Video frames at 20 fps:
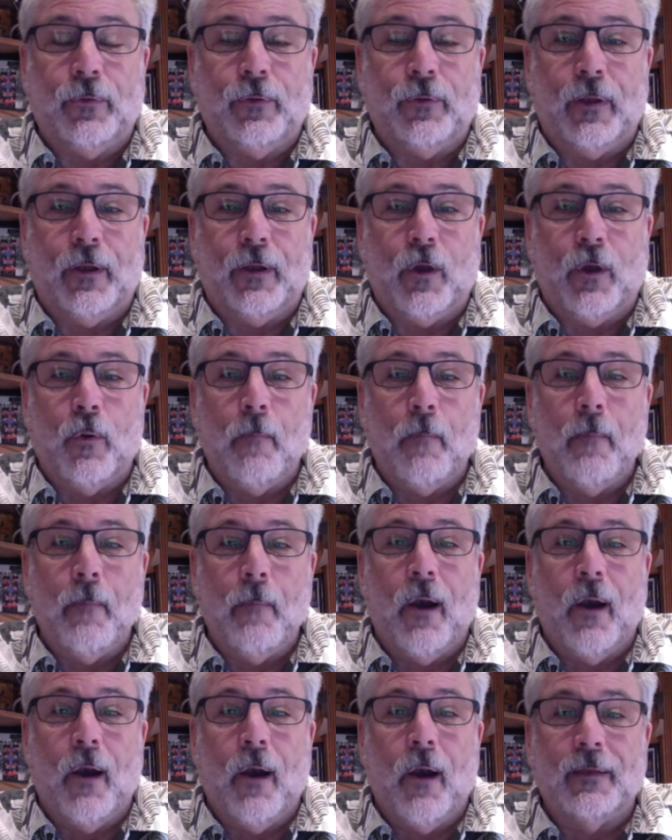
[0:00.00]
and go to
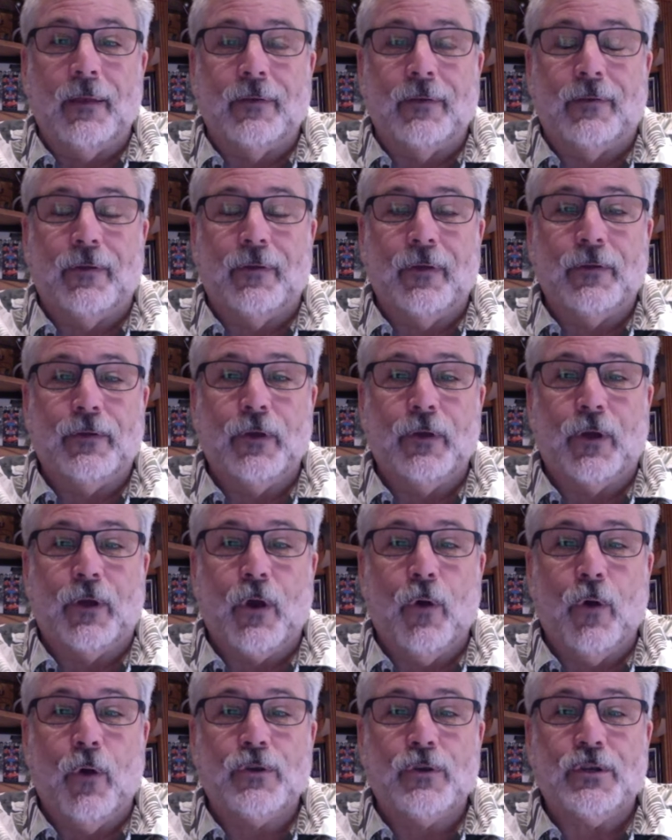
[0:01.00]
Maryland to
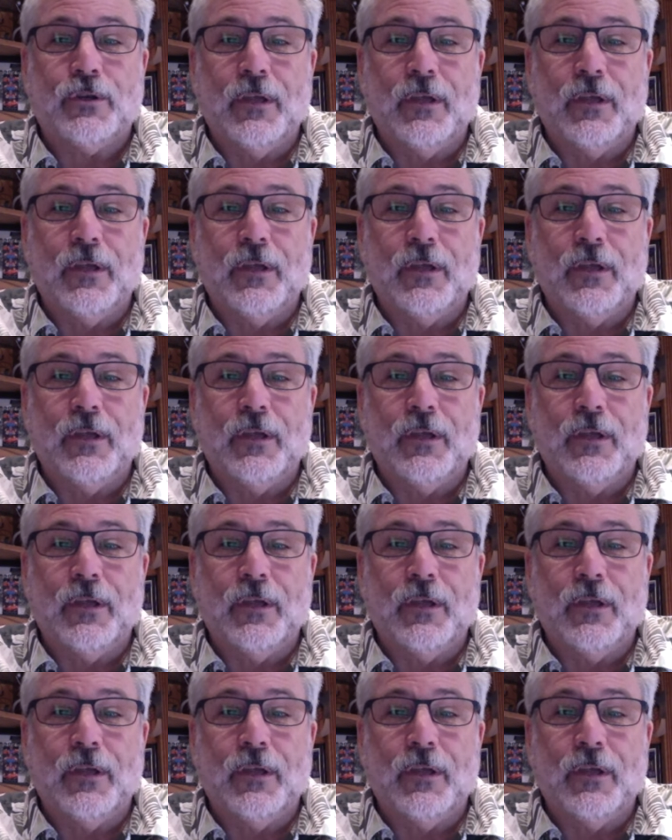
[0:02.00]
coach Steve